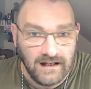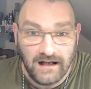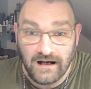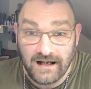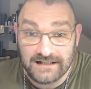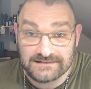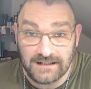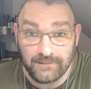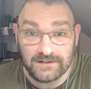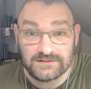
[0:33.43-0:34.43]
uh, heads
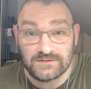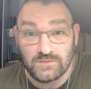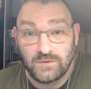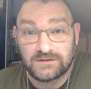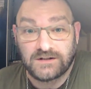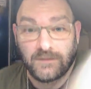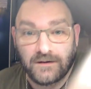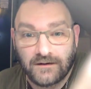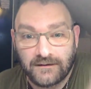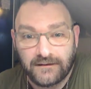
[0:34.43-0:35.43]
up as to what's going
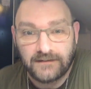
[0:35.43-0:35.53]
on.